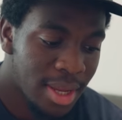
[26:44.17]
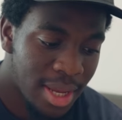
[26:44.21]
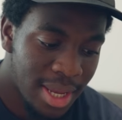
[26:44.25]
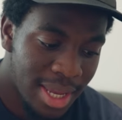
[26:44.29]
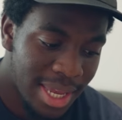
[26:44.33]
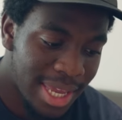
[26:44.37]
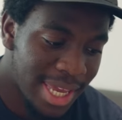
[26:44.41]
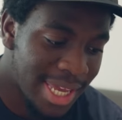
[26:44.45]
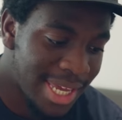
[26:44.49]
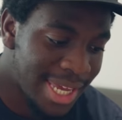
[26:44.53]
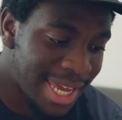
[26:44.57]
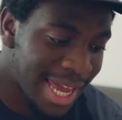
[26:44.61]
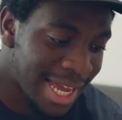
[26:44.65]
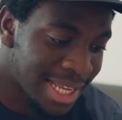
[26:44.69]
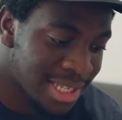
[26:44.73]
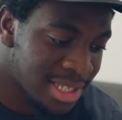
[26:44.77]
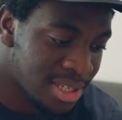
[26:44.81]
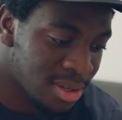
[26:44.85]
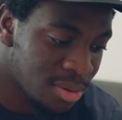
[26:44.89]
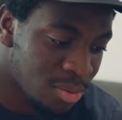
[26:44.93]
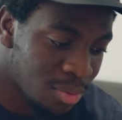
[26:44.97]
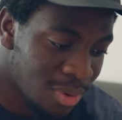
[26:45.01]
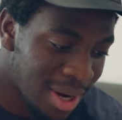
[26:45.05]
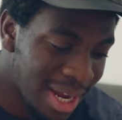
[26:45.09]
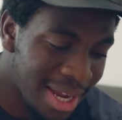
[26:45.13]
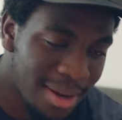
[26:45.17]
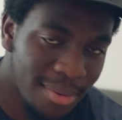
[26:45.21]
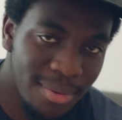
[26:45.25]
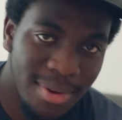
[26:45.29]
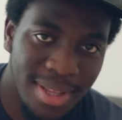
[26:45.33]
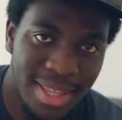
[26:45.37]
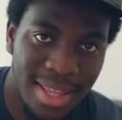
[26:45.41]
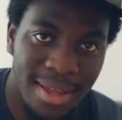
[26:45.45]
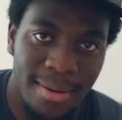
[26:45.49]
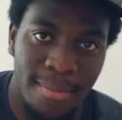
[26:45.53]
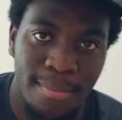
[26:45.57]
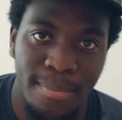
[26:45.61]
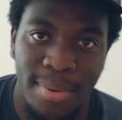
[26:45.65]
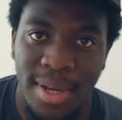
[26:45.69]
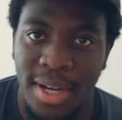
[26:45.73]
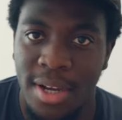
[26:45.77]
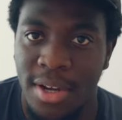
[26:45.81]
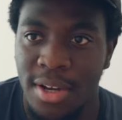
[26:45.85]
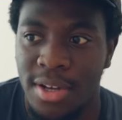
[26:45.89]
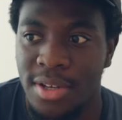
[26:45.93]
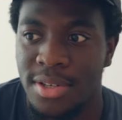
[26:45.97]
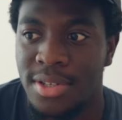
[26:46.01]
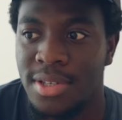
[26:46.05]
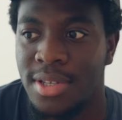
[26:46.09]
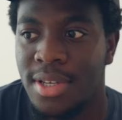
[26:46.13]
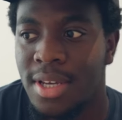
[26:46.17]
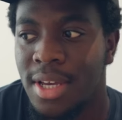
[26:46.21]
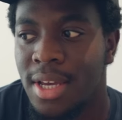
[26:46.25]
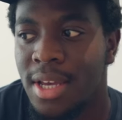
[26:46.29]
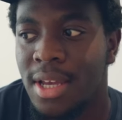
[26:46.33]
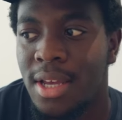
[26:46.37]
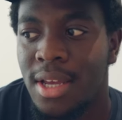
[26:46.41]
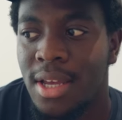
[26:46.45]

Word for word: he gets away with it because